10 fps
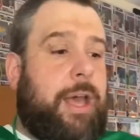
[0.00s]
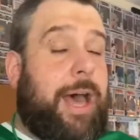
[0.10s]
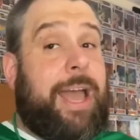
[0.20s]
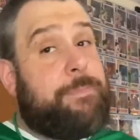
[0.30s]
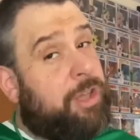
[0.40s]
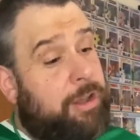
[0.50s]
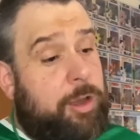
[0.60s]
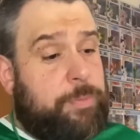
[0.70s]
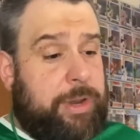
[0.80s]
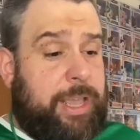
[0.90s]
I am going
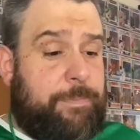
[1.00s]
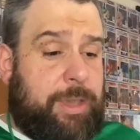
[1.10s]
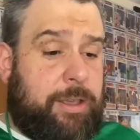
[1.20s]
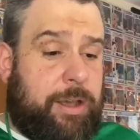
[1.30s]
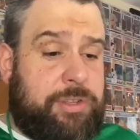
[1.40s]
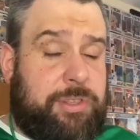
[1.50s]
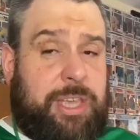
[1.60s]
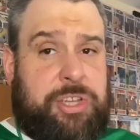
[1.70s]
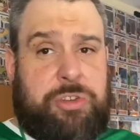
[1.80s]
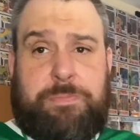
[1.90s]
to open it because
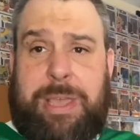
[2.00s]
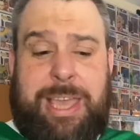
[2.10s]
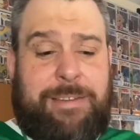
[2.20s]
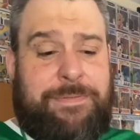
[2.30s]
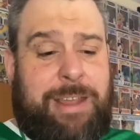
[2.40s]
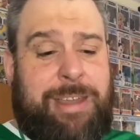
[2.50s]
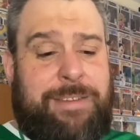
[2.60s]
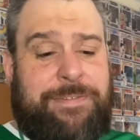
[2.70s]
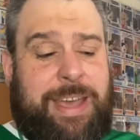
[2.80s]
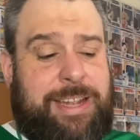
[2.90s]
this should be a very
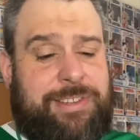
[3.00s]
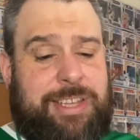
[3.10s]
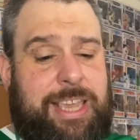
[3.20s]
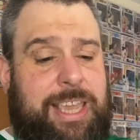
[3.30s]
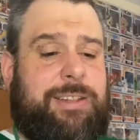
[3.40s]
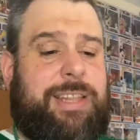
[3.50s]
fancy